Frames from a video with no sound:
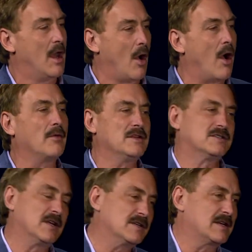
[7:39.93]
All these
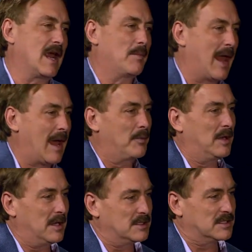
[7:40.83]
things kept
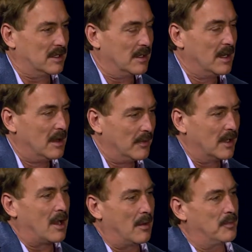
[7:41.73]
happening to the
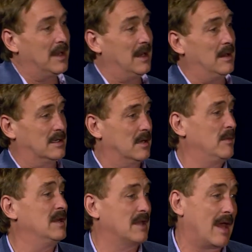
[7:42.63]
company and to
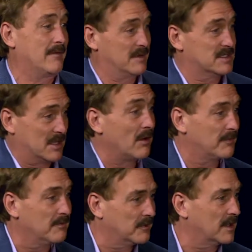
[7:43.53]
me. A lot of it
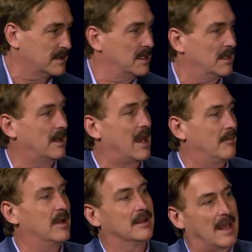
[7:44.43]
self-inflicted, but
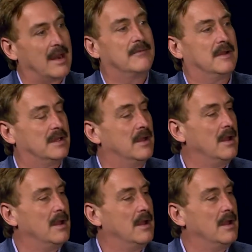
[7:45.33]
a lot of it,